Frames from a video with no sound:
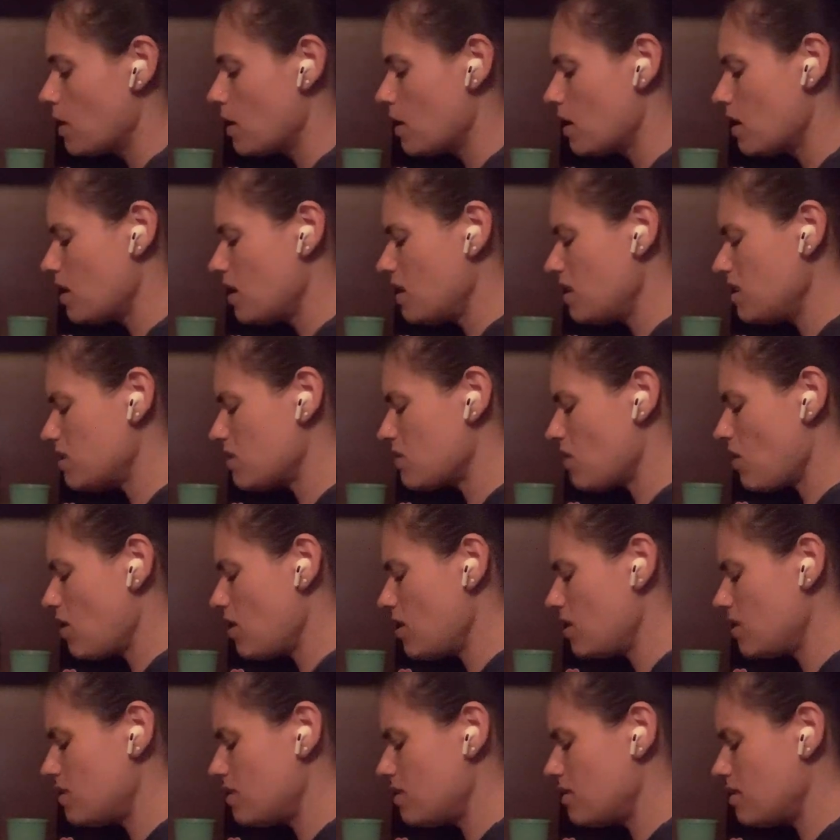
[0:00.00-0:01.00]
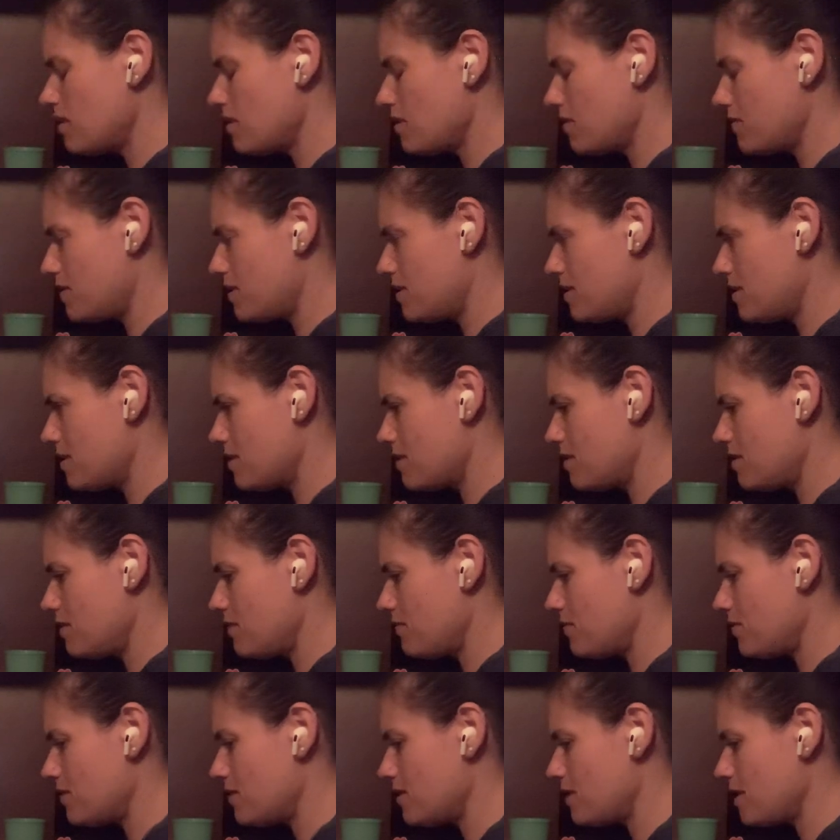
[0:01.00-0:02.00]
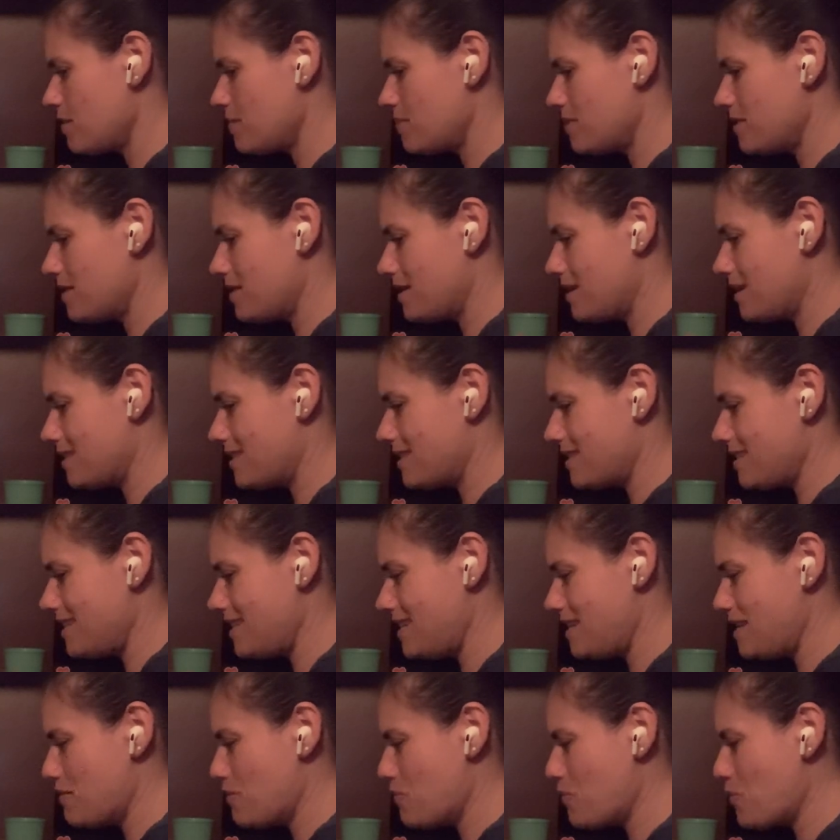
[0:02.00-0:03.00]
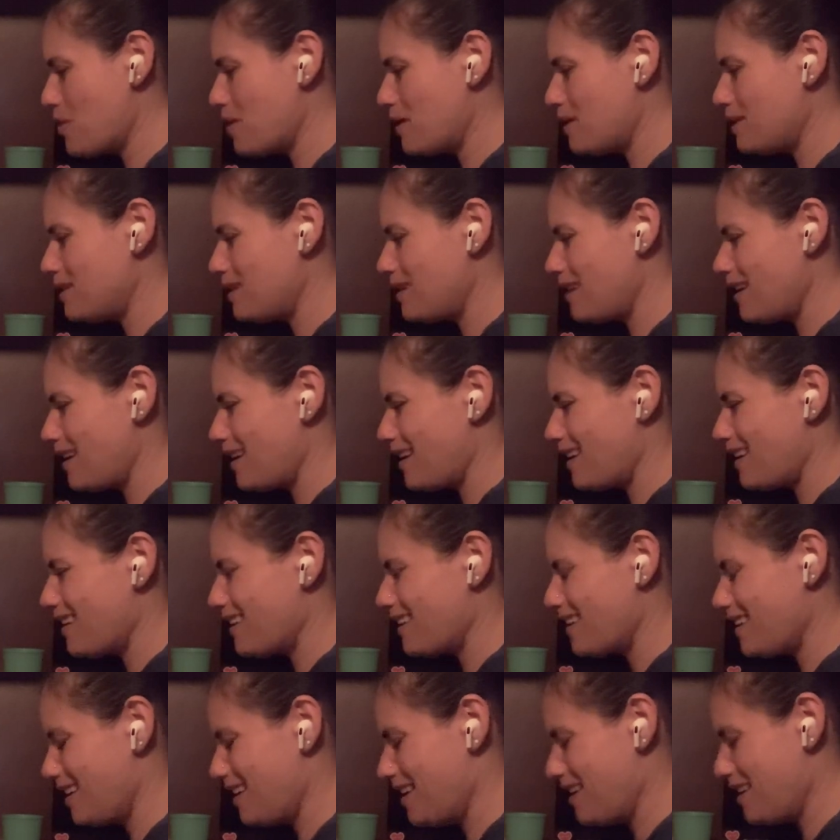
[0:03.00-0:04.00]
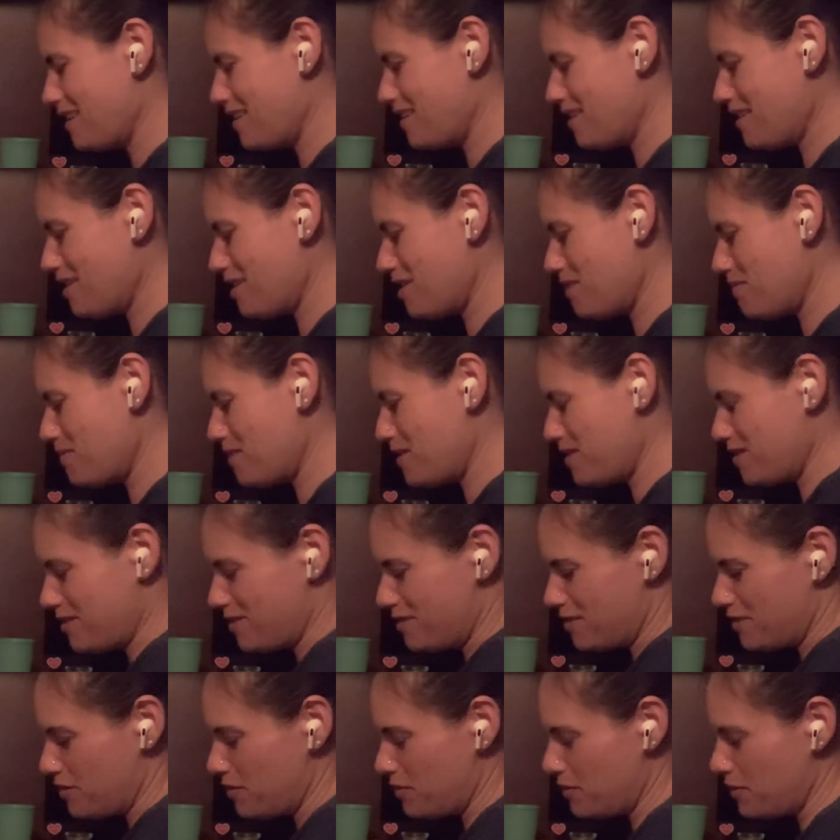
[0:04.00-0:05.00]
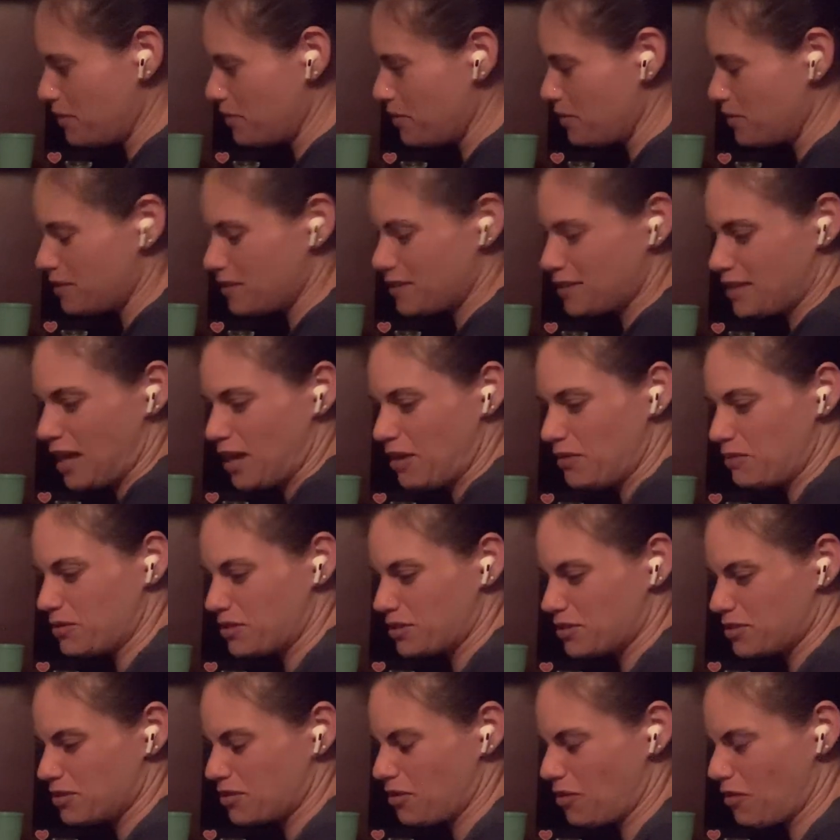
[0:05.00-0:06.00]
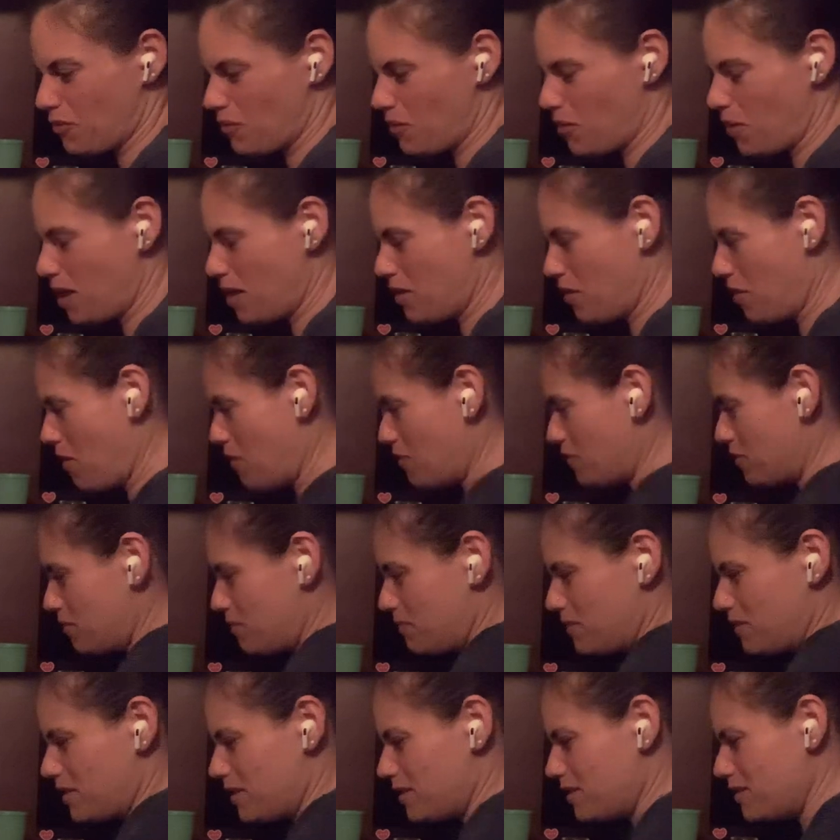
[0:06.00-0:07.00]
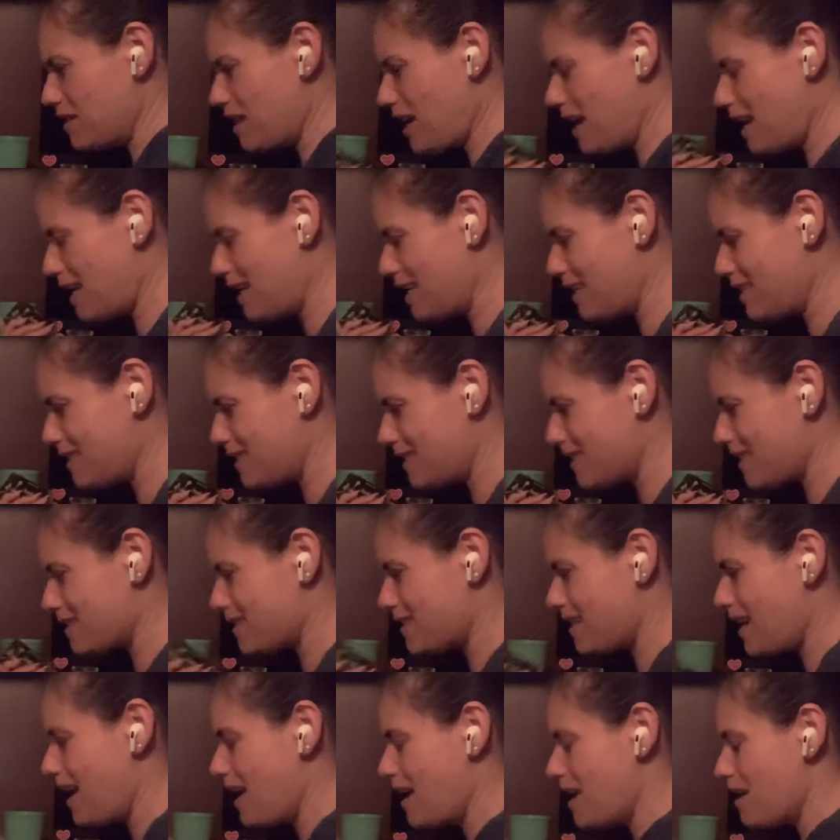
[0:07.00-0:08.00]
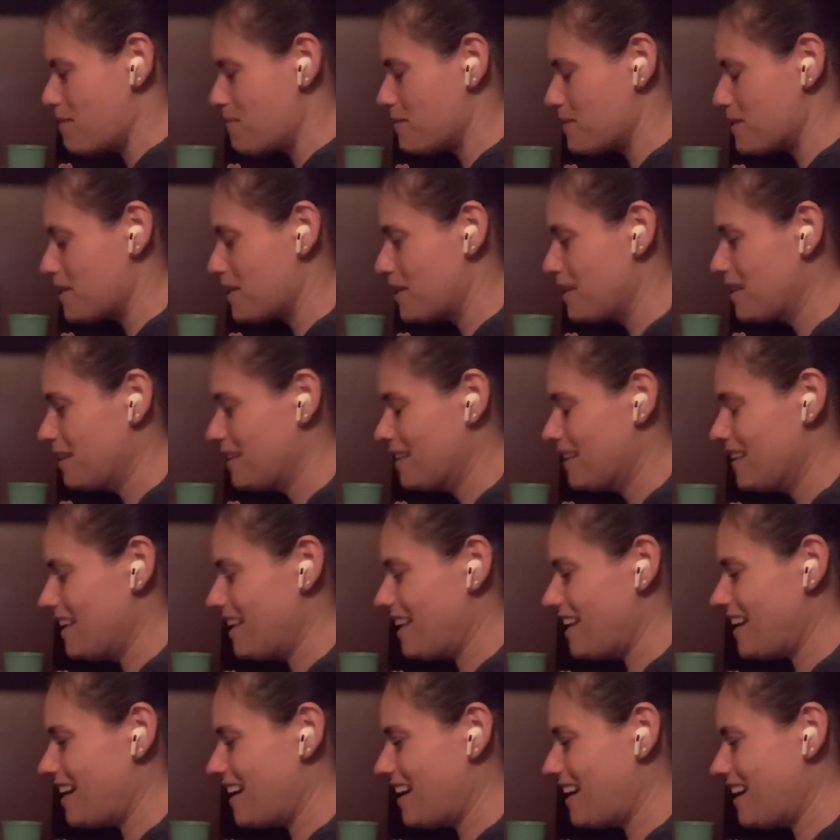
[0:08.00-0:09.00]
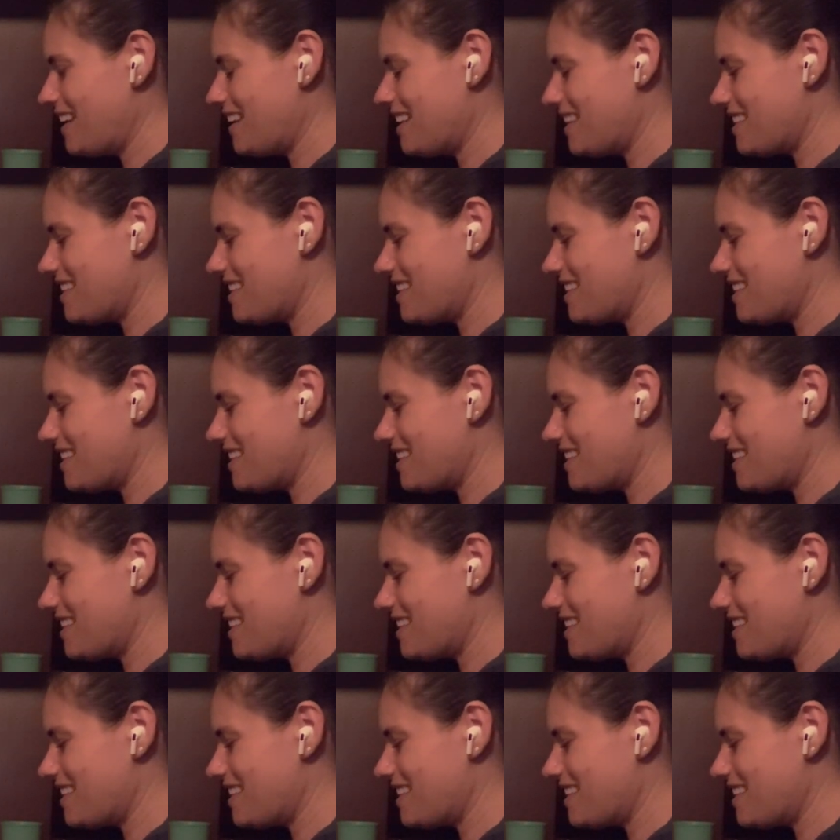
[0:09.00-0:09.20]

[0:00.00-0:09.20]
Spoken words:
And it's hard to think of 6 different types of things to eat in one day. You end up eating cereal and sandwiches quite often because you got to eat 6 times. Right?